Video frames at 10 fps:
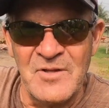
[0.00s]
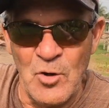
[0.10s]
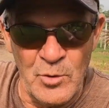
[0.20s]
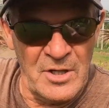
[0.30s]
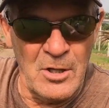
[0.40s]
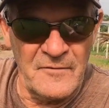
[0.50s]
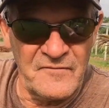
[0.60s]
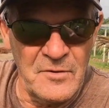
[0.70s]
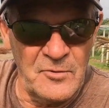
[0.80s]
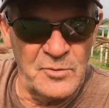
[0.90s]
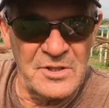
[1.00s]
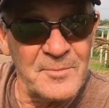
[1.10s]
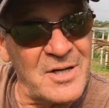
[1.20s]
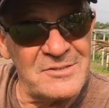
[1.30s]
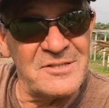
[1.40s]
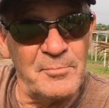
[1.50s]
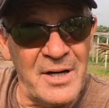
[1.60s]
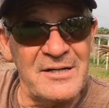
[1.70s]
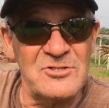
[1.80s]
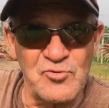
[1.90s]
going off-road with it, because the
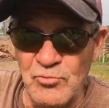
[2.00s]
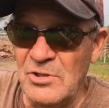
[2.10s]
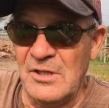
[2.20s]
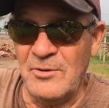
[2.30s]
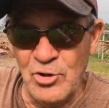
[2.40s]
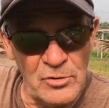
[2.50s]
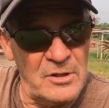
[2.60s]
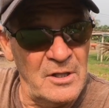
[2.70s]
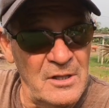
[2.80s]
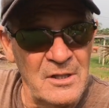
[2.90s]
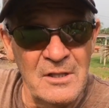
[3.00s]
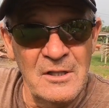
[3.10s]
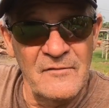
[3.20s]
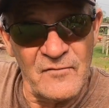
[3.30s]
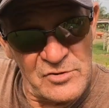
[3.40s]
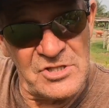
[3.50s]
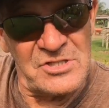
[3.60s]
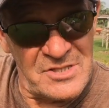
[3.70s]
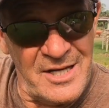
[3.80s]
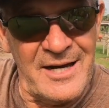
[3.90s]
bike is really good for
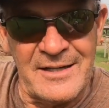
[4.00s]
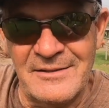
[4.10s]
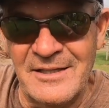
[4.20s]
just that.